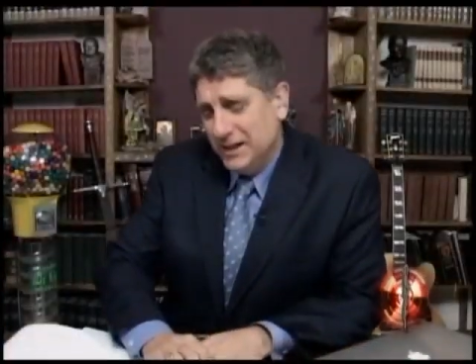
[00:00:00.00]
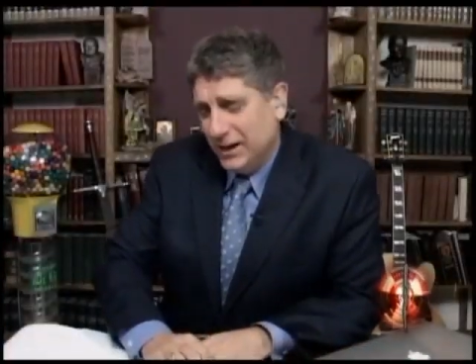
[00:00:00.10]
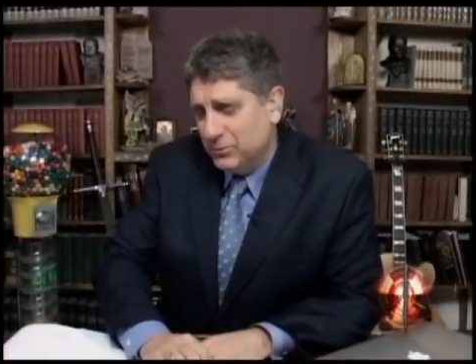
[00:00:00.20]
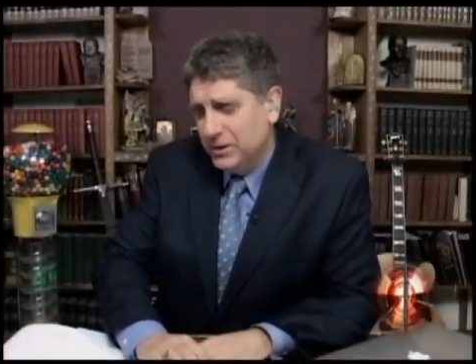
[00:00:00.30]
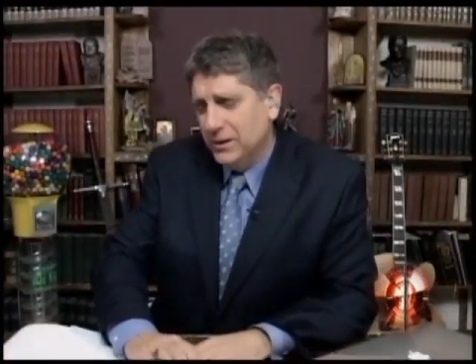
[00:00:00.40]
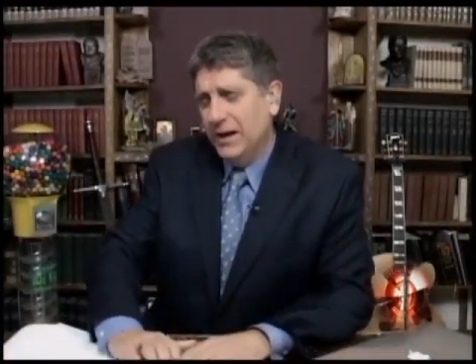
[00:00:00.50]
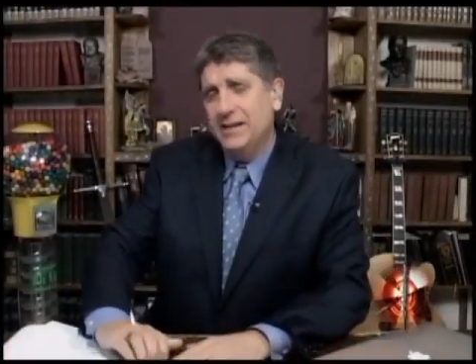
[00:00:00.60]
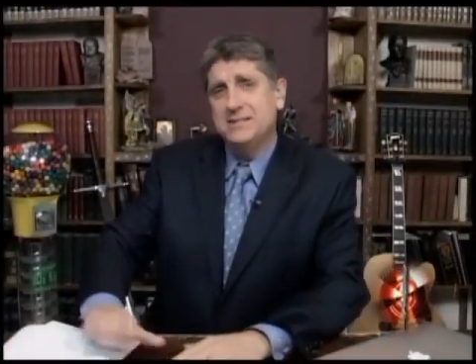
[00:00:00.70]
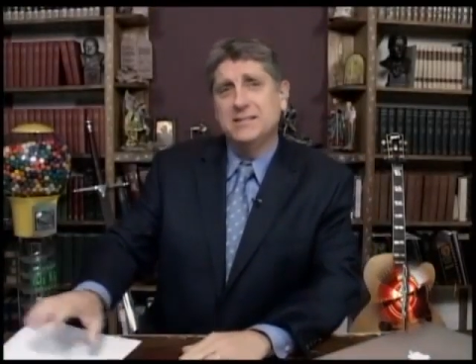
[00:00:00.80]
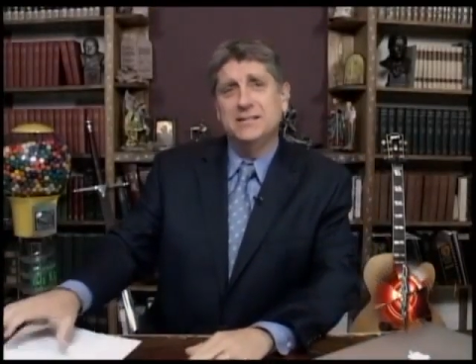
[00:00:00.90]
I
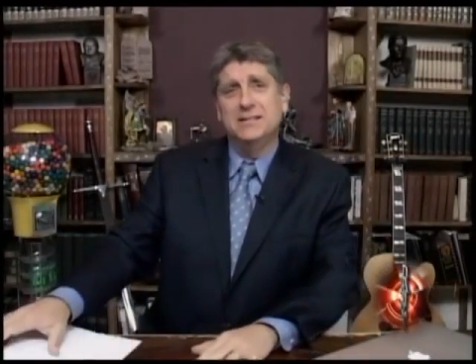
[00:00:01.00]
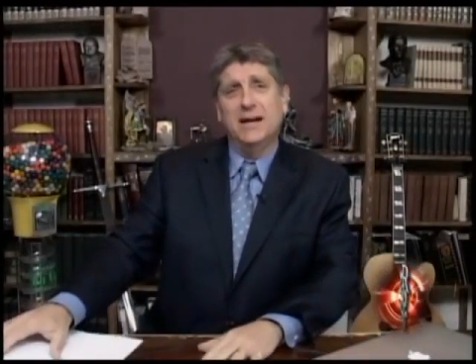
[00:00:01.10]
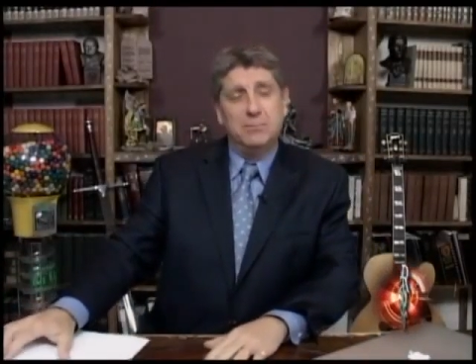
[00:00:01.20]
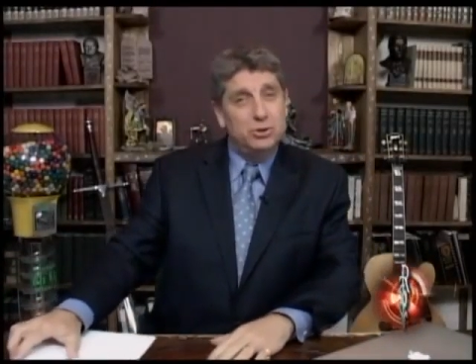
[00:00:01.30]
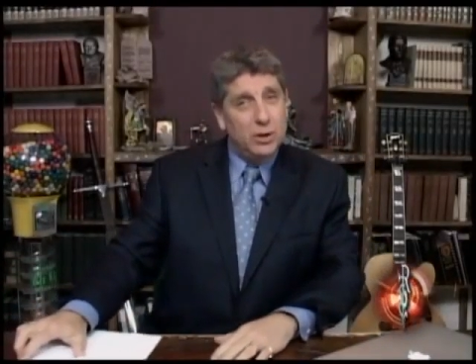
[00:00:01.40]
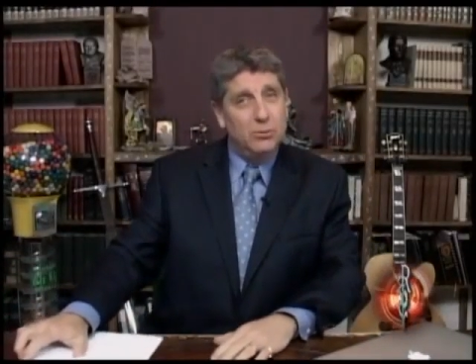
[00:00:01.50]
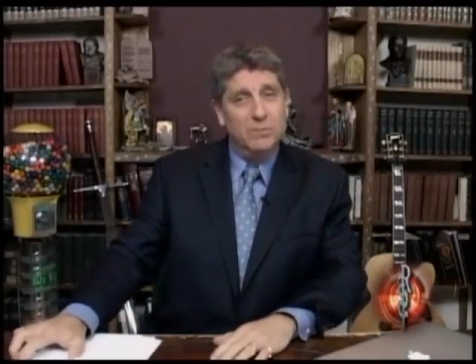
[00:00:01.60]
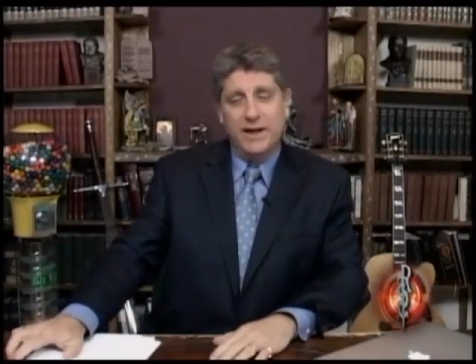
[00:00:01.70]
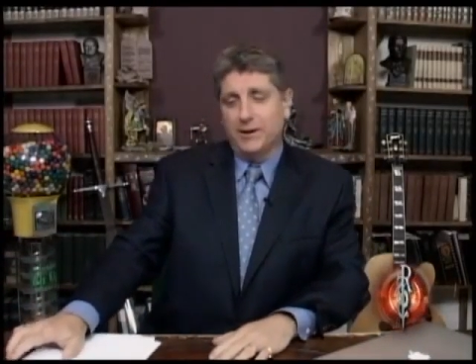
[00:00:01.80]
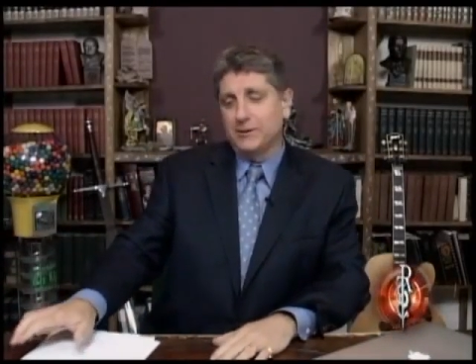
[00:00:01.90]
realize that I'm a
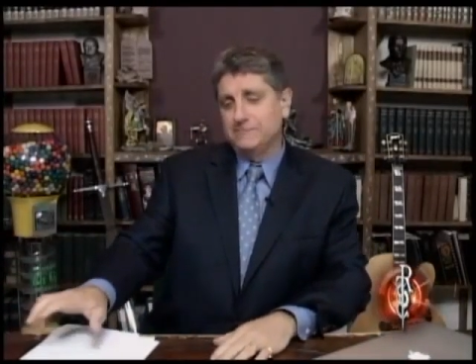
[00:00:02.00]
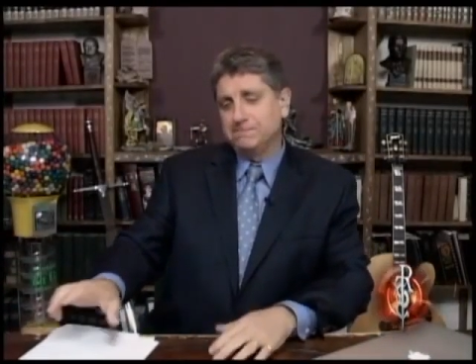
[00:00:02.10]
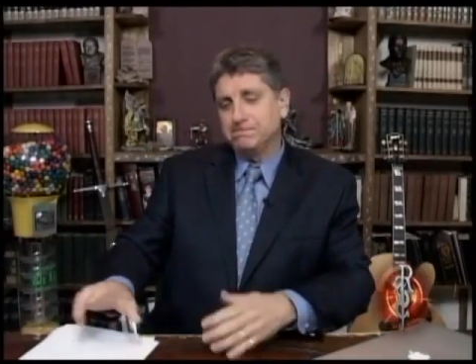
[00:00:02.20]
troublemaker.